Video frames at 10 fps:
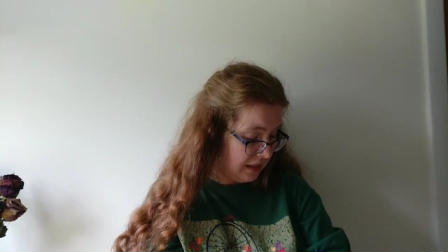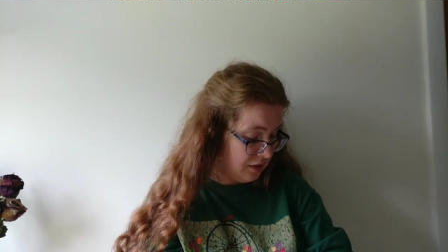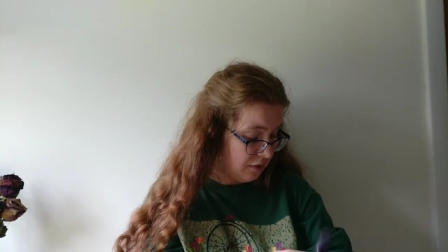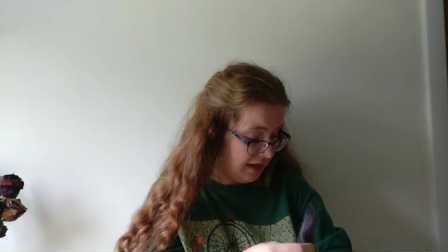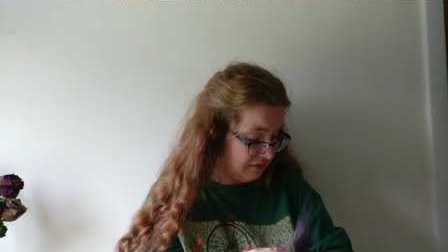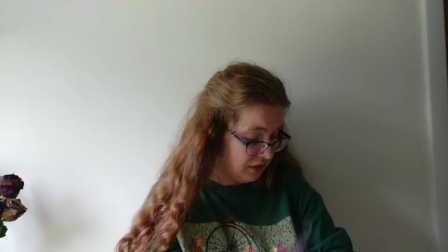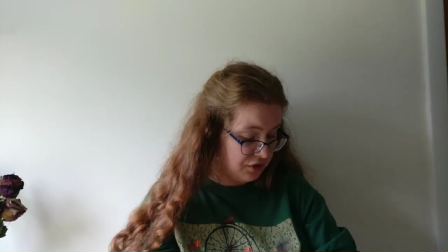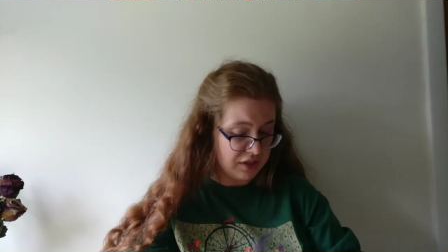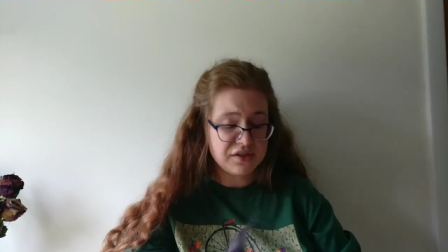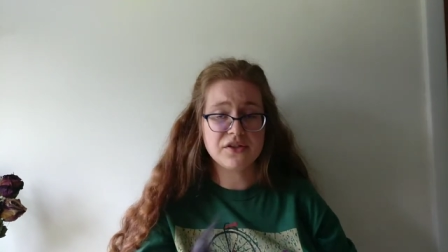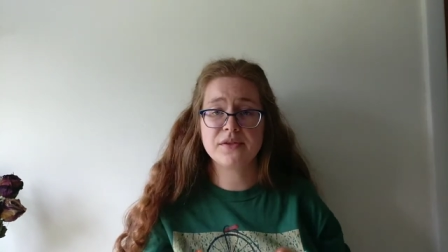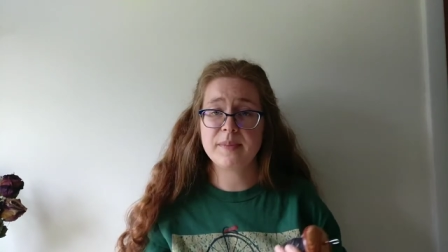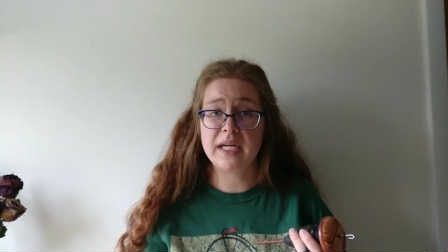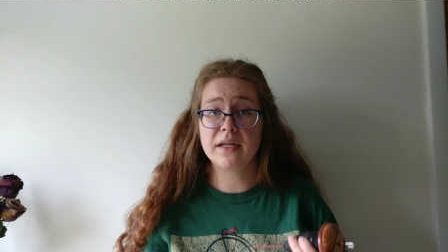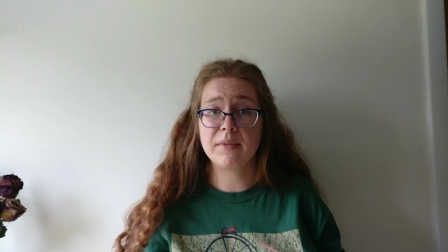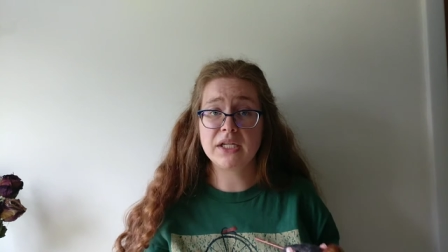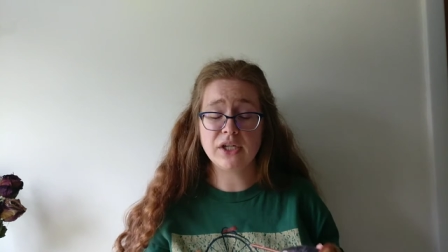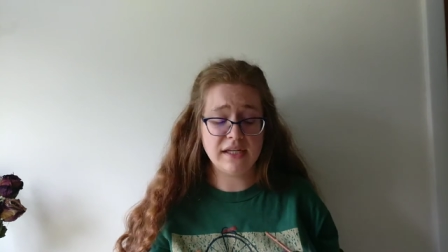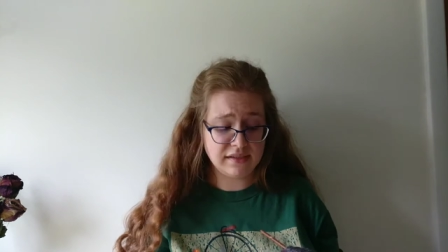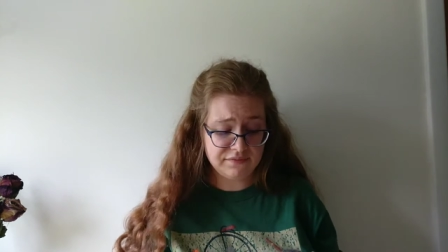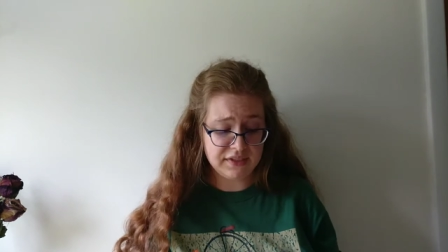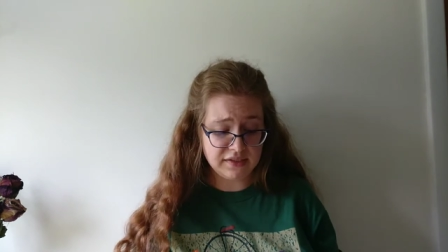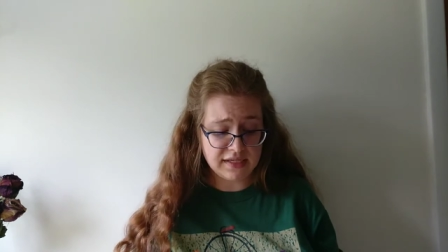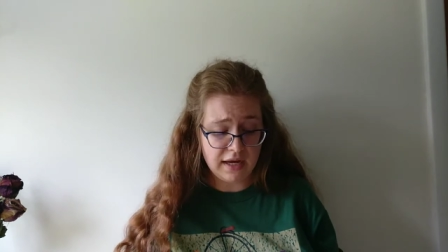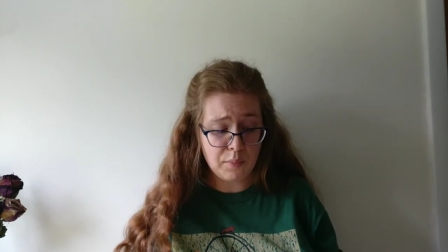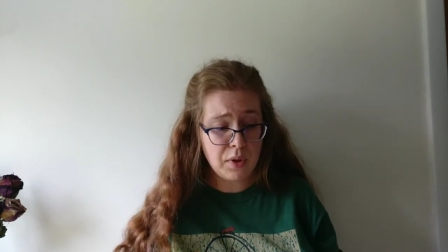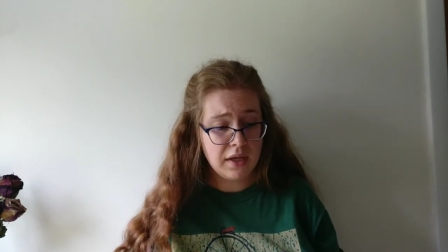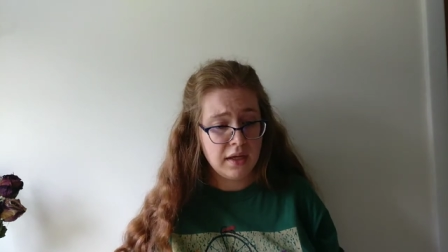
You don't have to adjust your spinning much as it fills up.